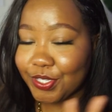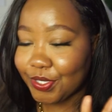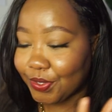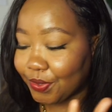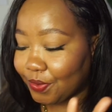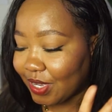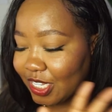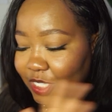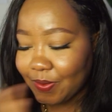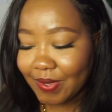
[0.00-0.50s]
So
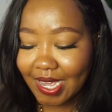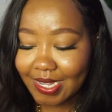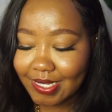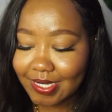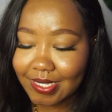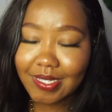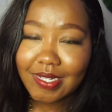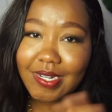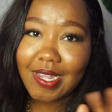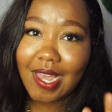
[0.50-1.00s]
once we get
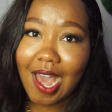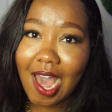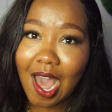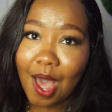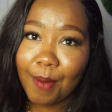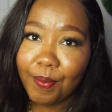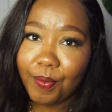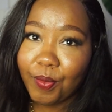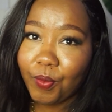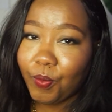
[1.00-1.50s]
into the
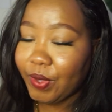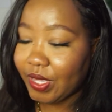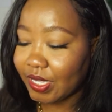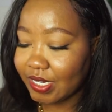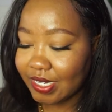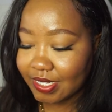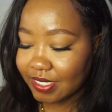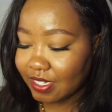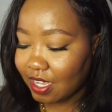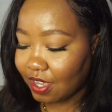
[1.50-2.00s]
app, we'll
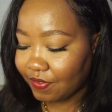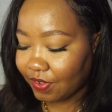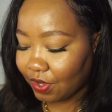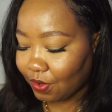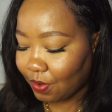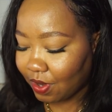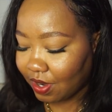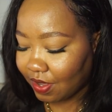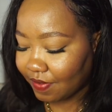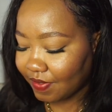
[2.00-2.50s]
discover
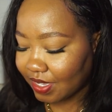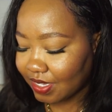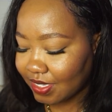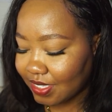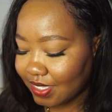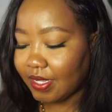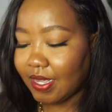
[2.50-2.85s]
all of this.